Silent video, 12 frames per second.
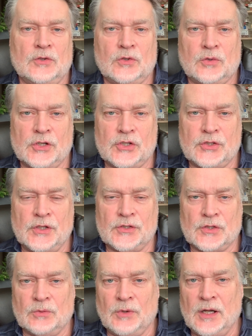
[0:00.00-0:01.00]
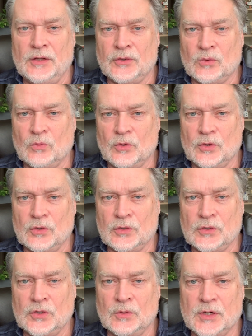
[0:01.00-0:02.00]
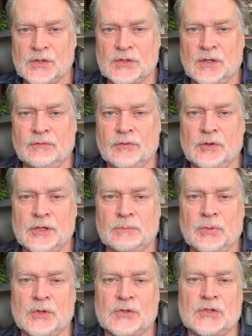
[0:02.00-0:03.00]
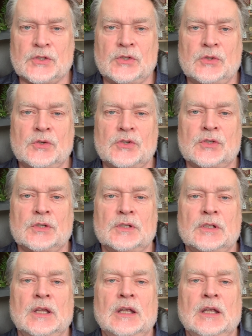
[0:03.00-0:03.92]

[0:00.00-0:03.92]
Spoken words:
Christians around the world who are suffering persecution